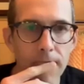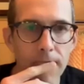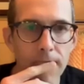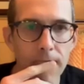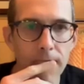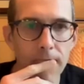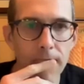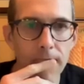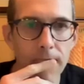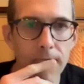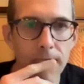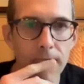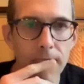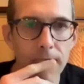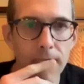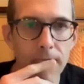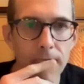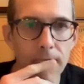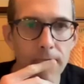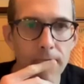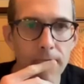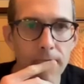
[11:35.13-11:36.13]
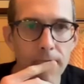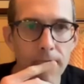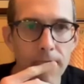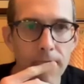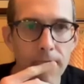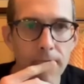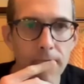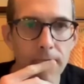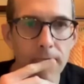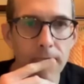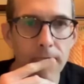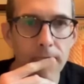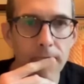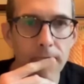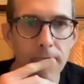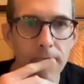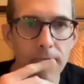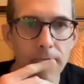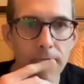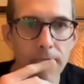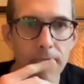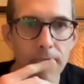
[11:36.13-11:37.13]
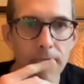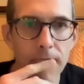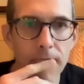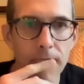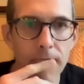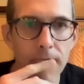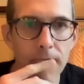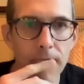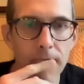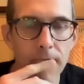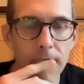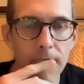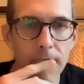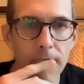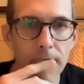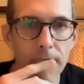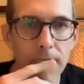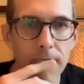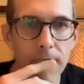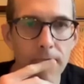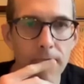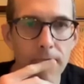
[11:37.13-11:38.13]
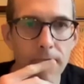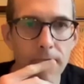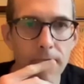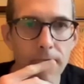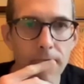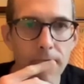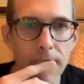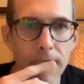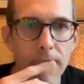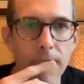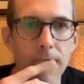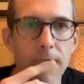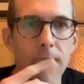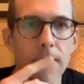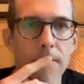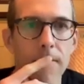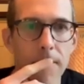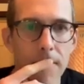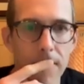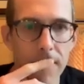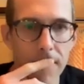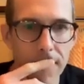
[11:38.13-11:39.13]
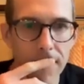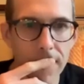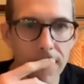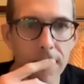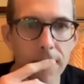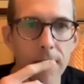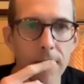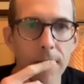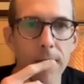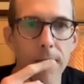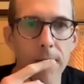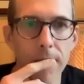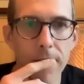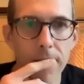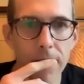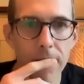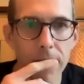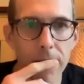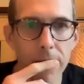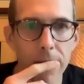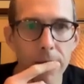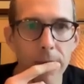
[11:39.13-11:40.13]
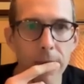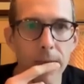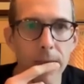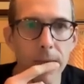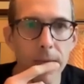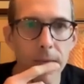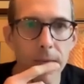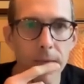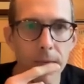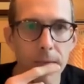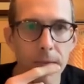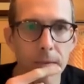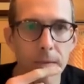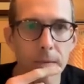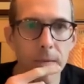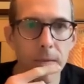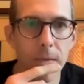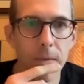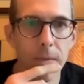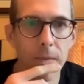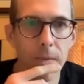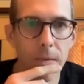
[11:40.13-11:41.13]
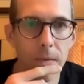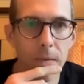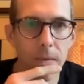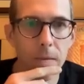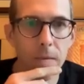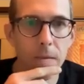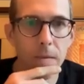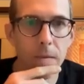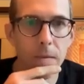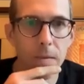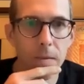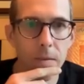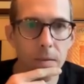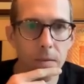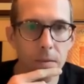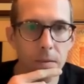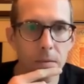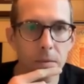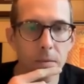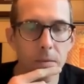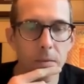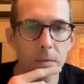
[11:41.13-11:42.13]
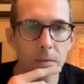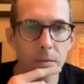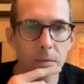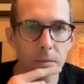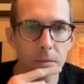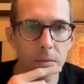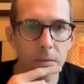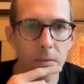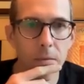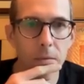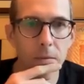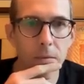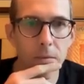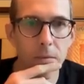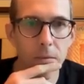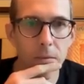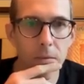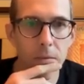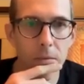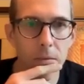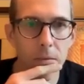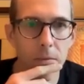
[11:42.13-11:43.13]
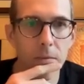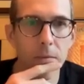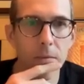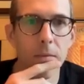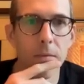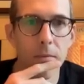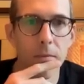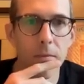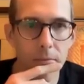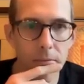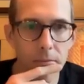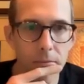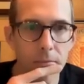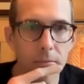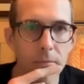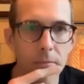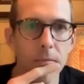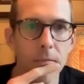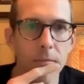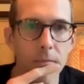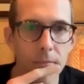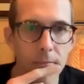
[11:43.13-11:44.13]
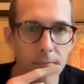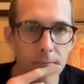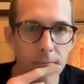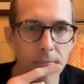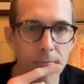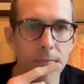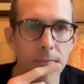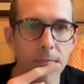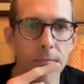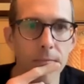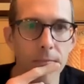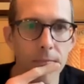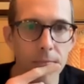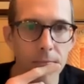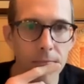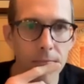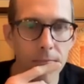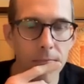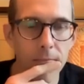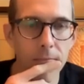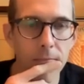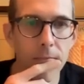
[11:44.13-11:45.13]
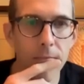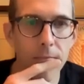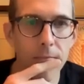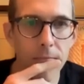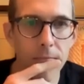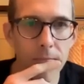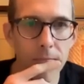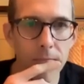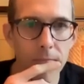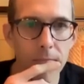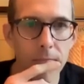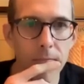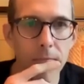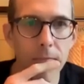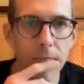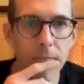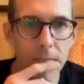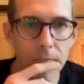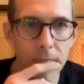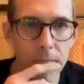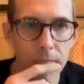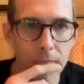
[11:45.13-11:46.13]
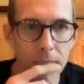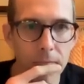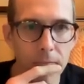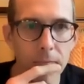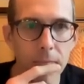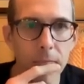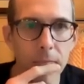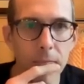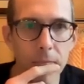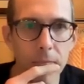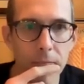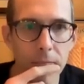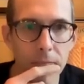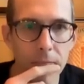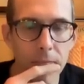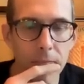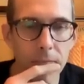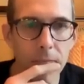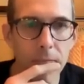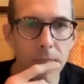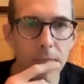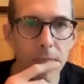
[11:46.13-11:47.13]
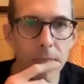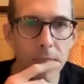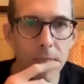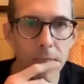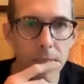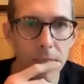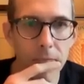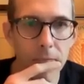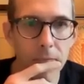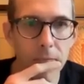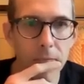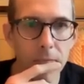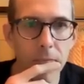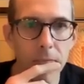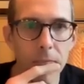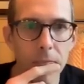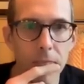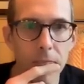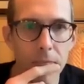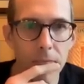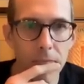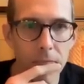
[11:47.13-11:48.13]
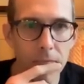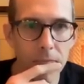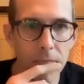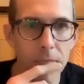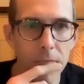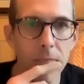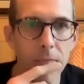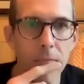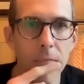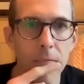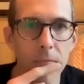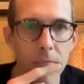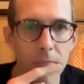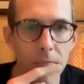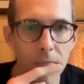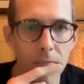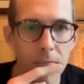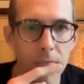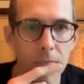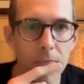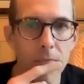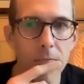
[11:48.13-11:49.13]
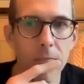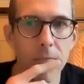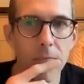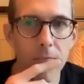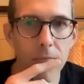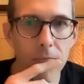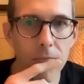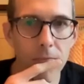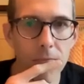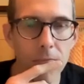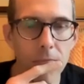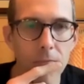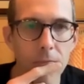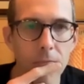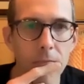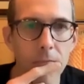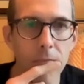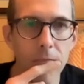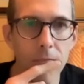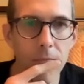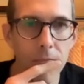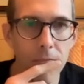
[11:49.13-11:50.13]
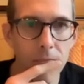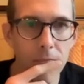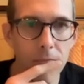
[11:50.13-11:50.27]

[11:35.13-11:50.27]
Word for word: race 2 weeks after in the Netherlands, and that's right before like the big goal of the season, which is the World Championships, which is the first week of August for the road race, and then I think the second week of August is the time trial,